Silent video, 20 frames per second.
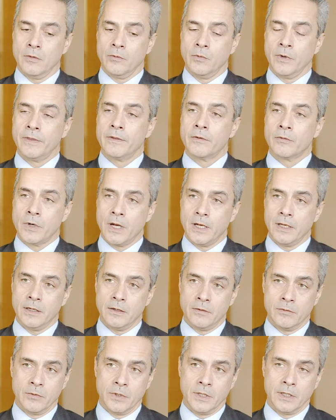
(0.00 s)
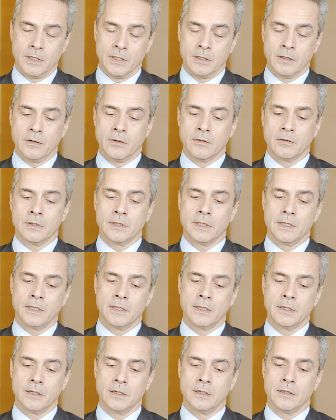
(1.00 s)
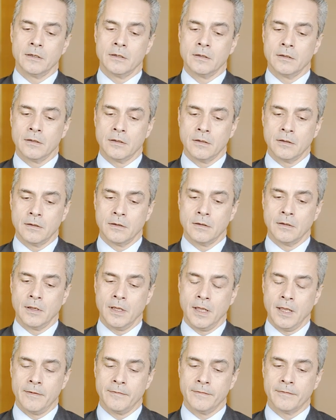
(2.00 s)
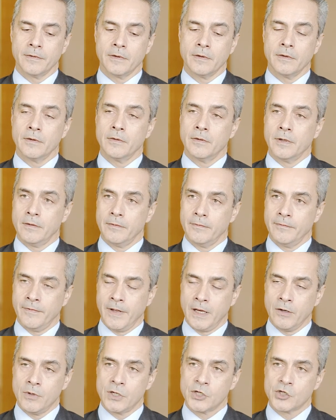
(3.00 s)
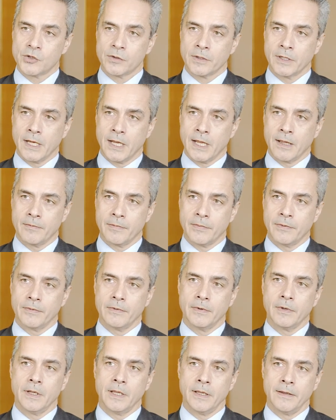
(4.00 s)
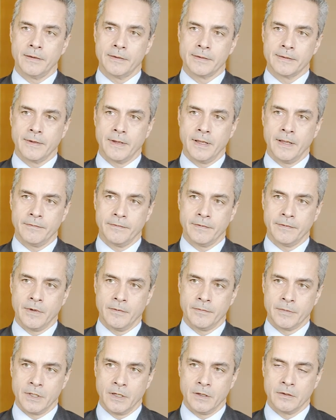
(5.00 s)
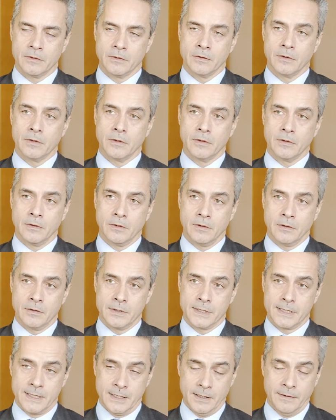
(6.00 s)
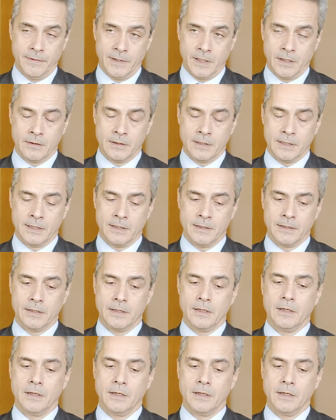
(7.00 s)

with the rally we currently have, valuation gap have come down significantly.